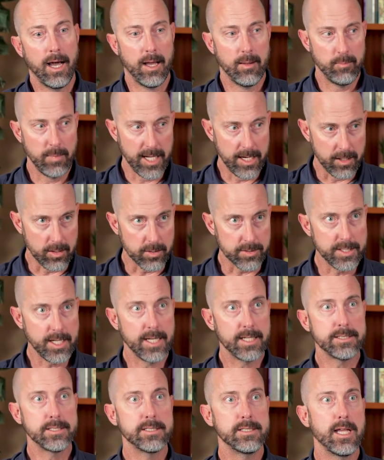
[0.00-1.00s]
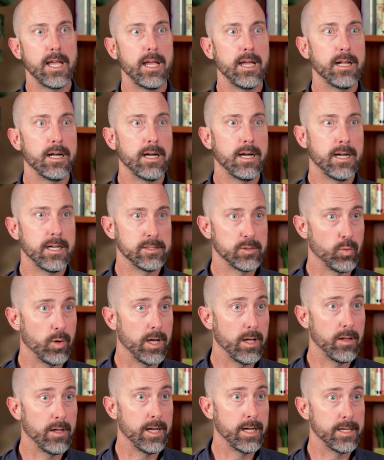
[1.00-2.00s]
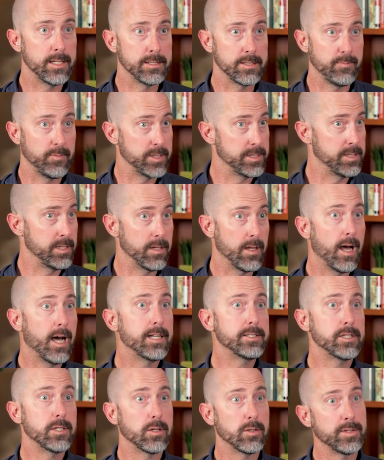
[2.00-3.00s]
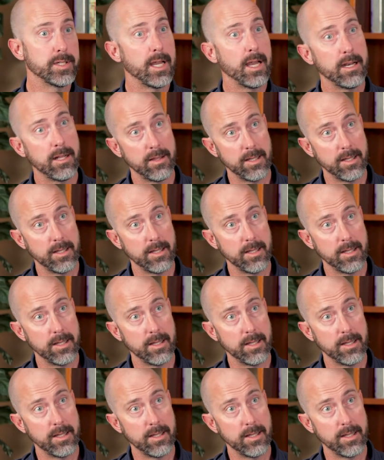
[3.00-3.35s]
medical test data as well as physiological data